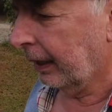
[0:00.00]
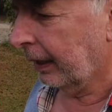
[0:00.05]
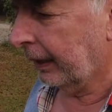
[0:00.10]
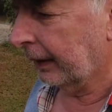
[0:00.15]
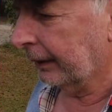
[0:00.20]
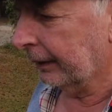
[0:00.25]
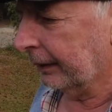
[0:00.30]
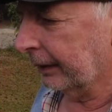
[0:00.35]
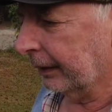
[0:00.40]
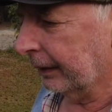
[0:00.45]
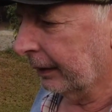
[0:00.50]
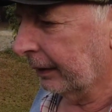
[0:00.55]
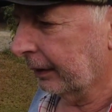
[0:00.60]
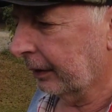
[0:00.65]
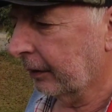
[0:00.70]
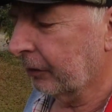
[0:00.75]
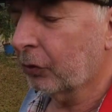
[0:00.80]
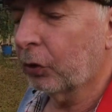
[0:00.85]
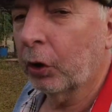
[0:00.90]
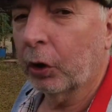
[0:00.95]
And
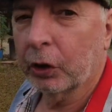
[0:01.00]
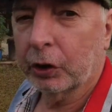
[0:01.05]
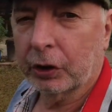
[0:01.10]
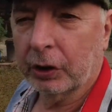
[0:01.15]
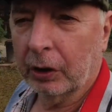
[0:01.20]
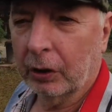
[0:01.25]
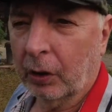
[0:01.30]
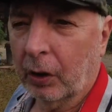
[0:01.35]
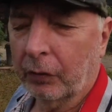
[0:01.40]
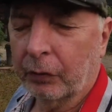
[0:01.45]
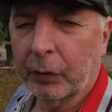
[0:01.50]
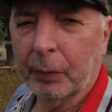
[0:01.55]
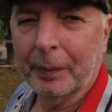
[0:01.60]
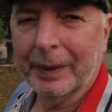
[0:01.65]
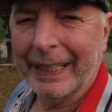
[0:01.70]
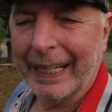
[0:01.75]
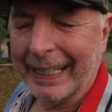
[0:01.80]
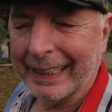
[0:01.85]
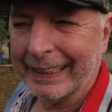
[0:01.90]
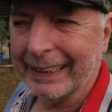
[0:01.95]
of course a lot from
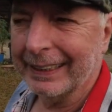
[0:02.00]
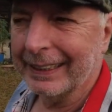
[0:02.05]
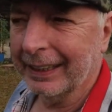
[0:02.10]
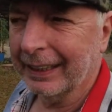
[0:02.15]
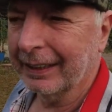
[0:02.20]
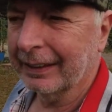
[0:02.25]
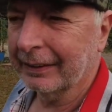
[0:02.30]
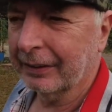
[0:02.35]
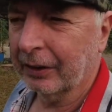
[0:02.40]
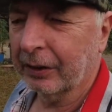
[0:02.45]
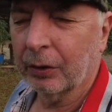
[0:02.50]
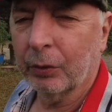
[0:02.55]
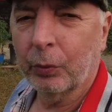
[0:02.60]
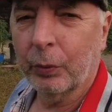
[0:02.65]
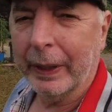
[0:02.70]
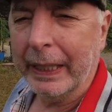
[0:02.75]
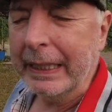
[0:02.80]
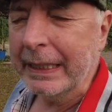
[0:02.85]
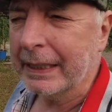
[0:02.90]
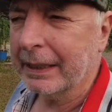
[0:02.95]
Canada, a lot of
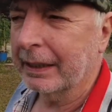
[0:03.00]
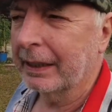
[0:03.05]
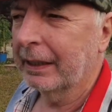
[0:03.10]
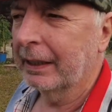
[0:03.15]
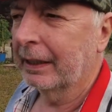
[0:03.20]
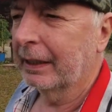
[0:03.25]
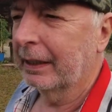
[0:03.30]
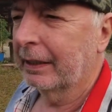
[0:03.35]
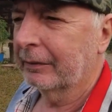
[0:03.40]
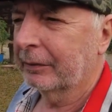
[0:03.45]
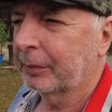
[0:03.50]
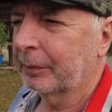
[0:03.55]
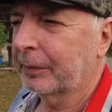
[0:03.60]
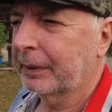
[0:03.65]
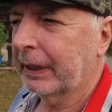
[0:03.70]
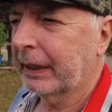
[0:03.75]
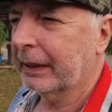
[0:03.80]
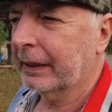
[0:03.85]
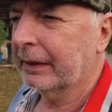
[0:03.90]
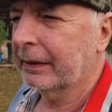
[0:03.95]
wheat from
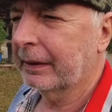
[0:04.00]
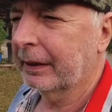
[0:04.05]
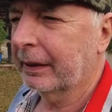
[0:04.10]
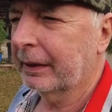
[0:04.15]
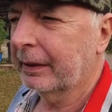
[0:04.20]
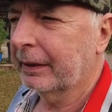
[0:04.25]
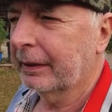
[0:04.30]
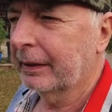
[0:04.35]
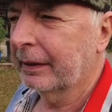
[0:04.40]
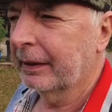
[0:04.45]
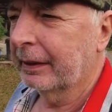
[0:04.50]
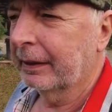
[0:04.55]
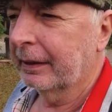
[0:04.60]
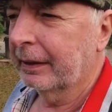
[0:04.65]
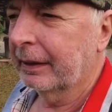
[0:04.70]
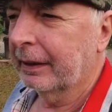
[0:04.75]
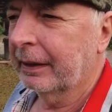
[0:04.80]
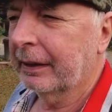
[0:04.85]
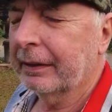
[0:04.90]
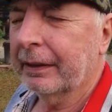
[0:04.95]
Canada,
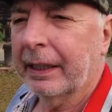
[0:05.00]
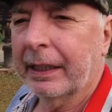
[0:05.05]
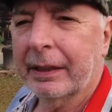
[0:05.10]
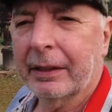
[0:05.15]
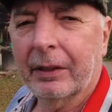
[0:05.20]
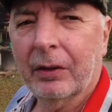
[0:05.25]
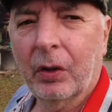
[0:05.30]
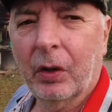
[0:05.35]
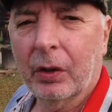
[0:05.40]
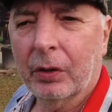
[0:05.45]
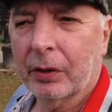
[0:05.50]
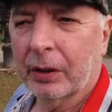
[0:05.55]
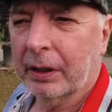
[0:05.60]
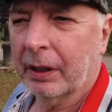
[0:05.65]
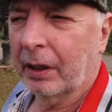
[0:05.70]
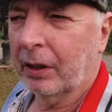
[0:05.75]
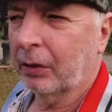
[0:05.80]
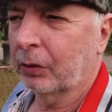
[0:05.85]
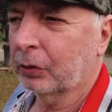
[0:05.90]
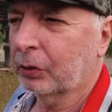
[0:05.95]
and then a lot
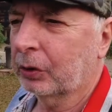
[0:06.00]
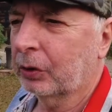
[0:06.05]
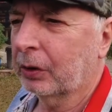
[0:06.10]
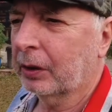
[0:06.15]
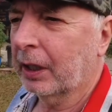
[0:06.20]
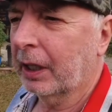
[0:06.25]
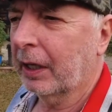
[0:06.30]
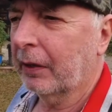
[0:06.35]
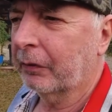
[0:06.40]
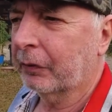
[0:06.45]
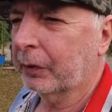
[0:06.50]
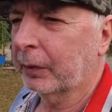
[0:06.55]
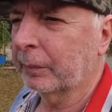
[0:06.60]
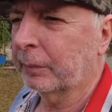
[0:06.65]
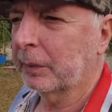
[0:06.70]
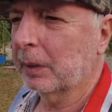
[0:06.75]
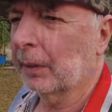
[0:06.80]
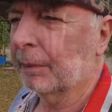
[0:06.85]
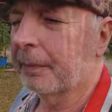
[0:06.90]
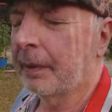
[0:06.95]
also came
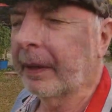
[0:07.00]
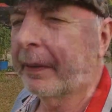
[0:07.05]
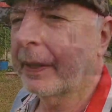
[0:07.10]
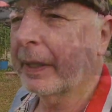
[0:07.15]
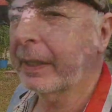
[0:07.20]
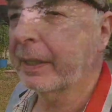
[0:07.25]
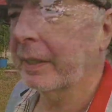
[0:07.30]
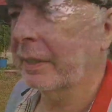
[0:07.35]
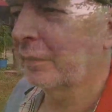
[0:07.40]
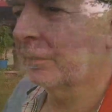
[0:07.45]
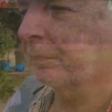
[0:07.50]
from America.